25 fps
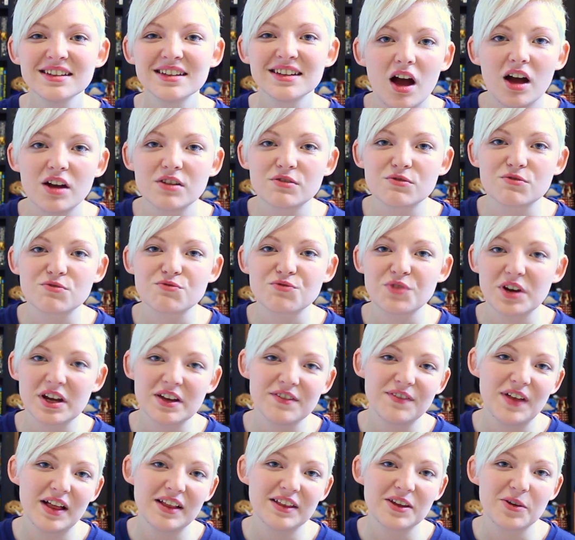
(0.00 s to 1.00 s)
and
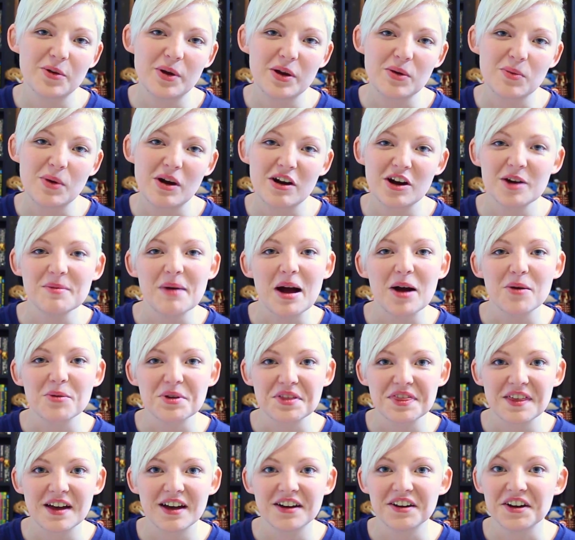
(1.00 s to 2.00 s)
reevaluate where I'm at with
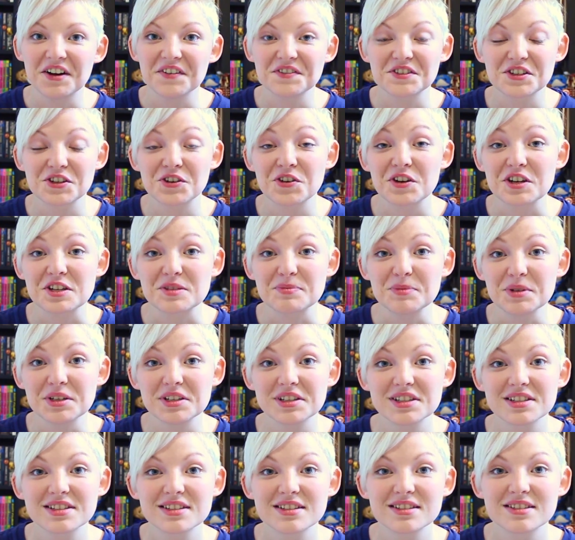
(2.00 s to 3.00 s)
that after
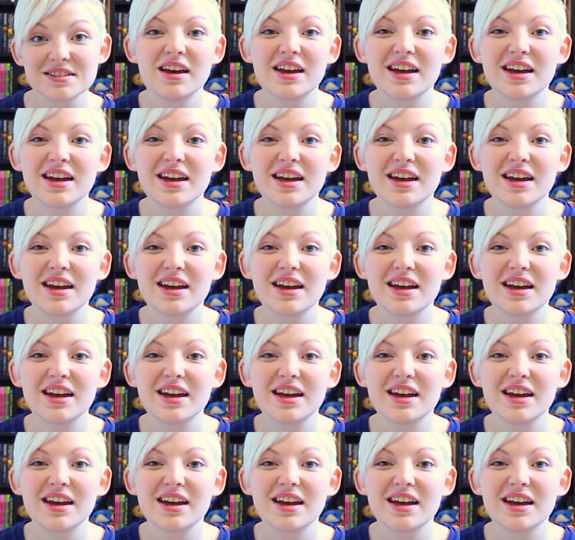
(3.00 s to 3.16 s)
Christmas.